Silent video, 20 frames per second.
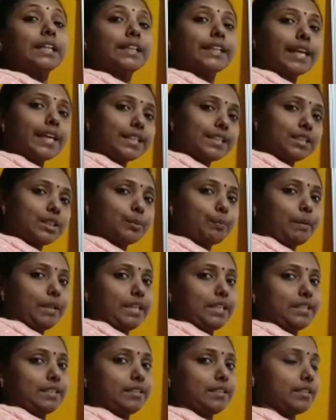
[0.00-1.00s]
tens
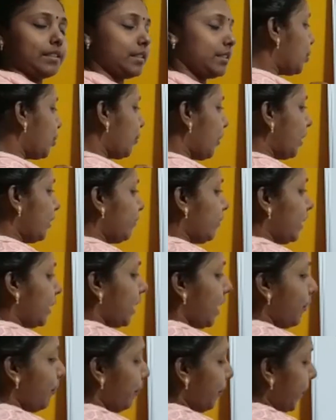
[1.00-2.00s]
place. So, when we
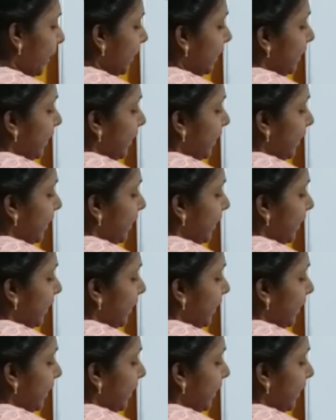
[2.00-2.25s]
compare